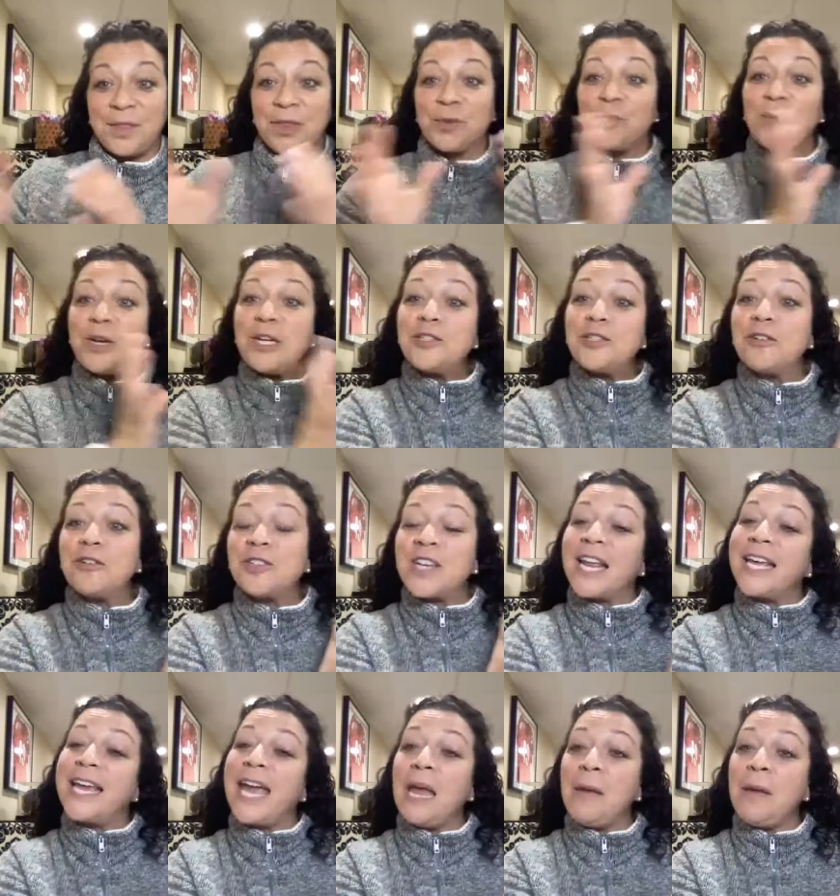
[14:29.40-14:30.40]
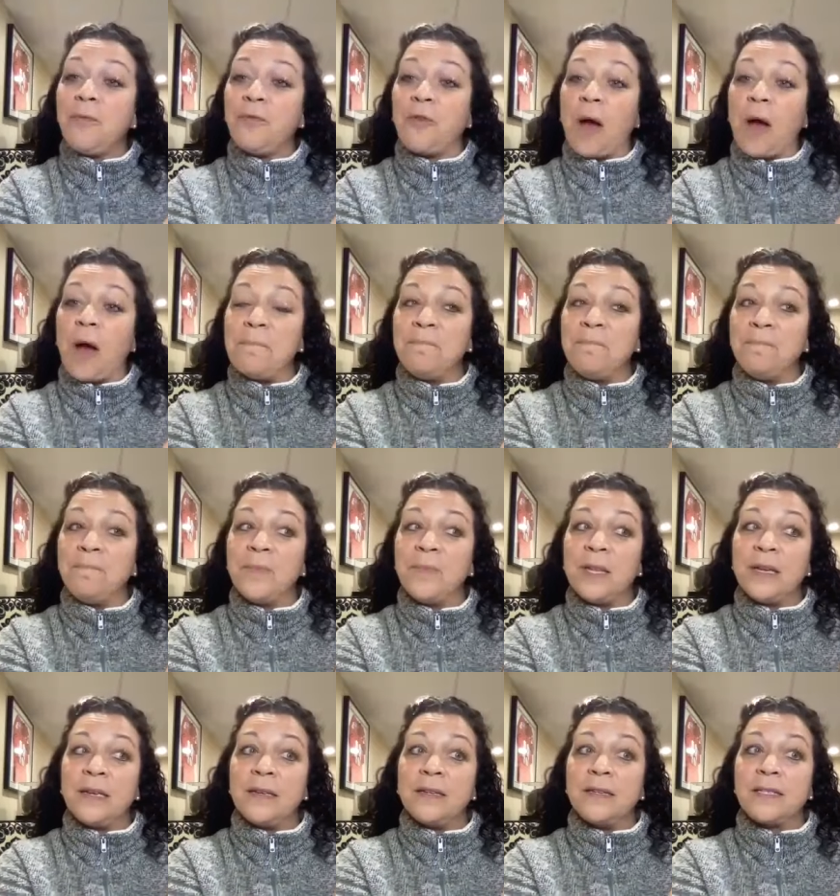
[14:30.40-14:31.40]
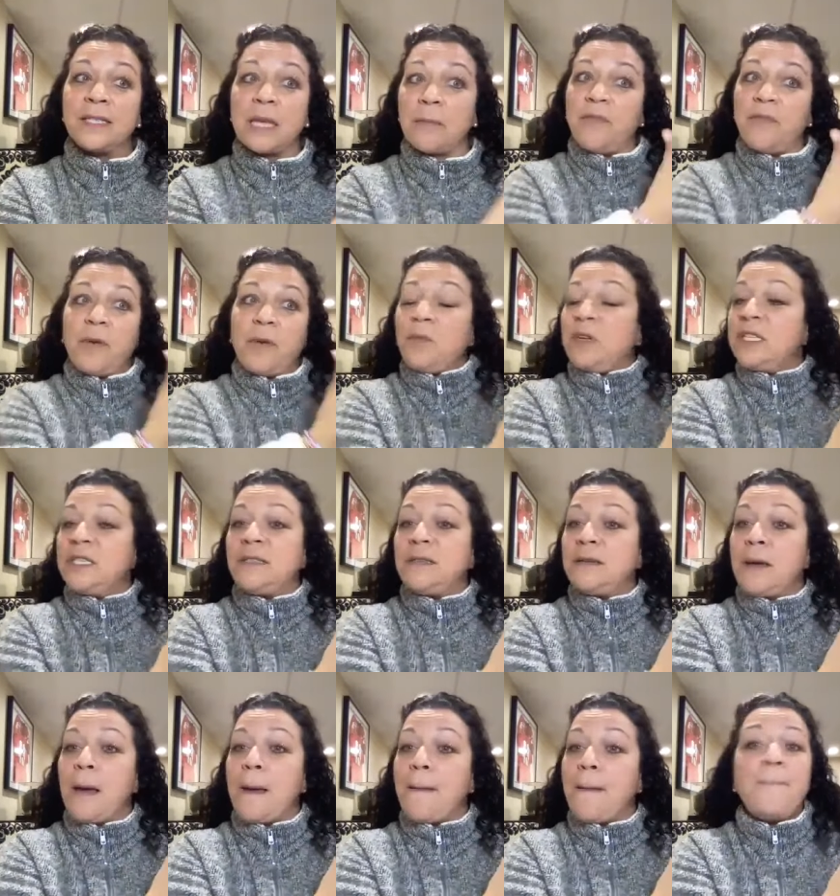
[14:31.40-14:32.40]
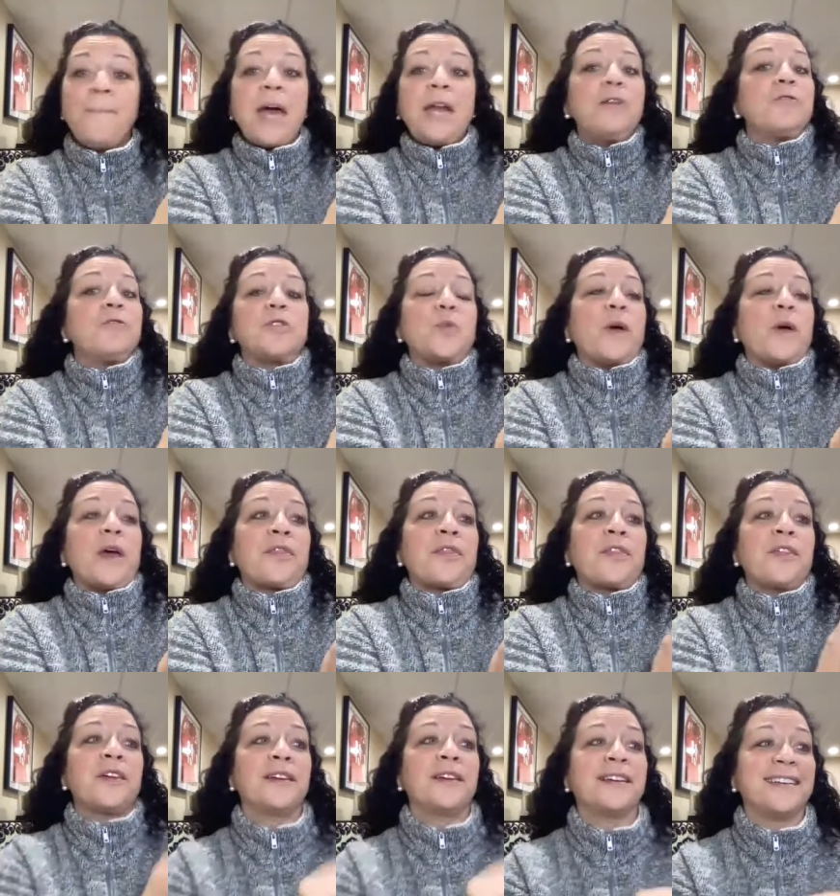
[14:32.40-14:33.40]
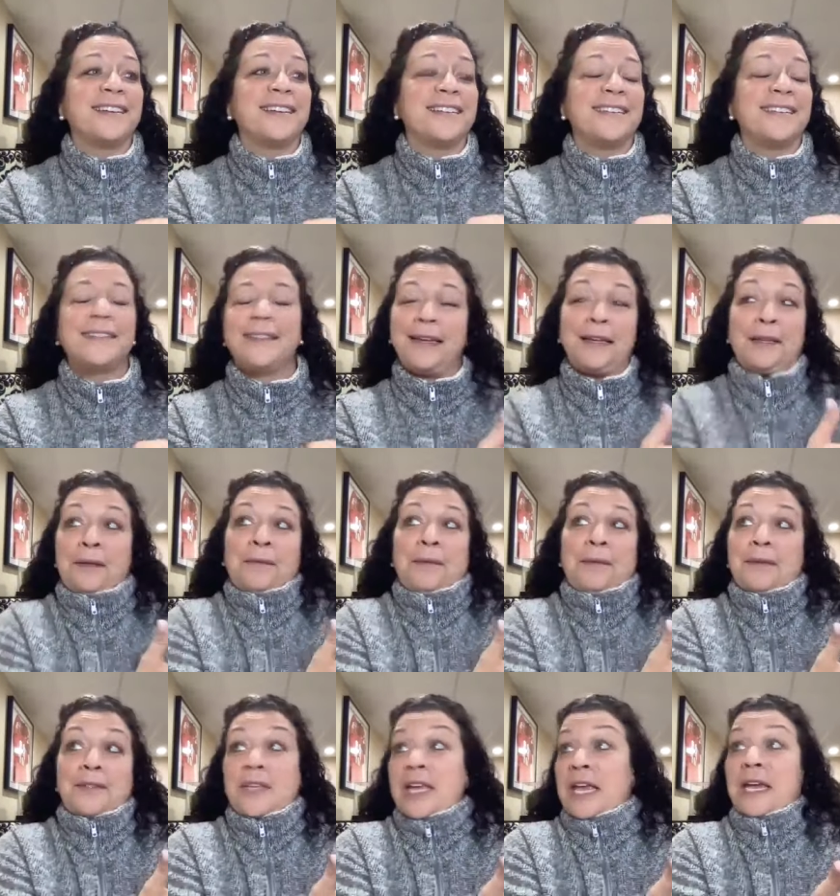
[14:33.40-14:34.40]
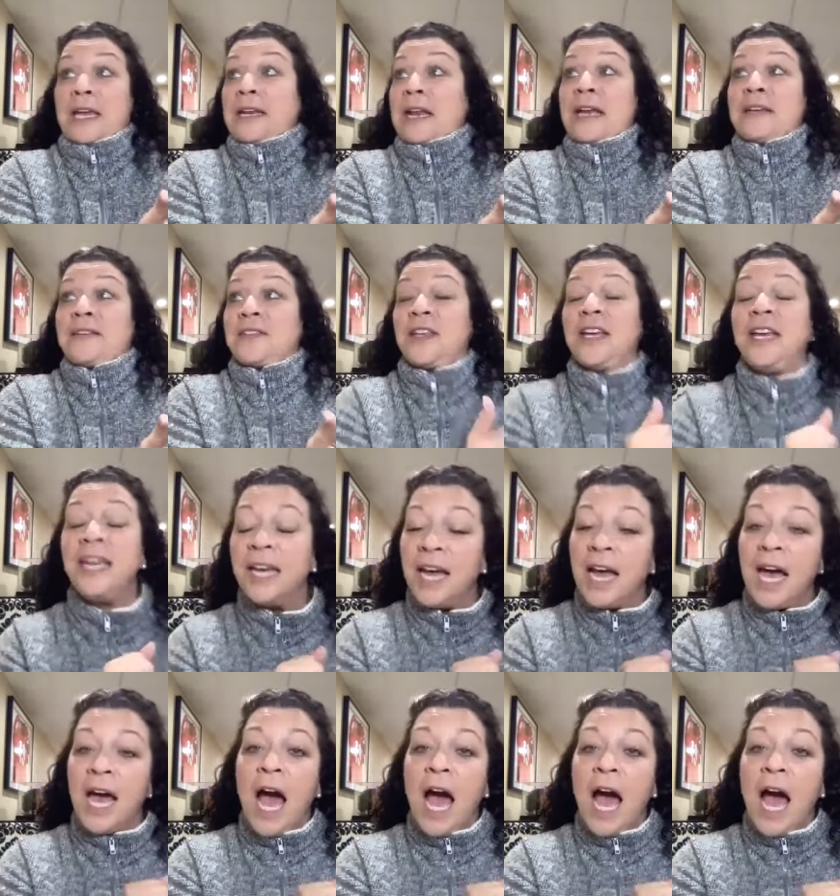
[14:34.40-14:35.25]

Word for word: the research that I came from, some of it was meddled with, uh, saying it nicely.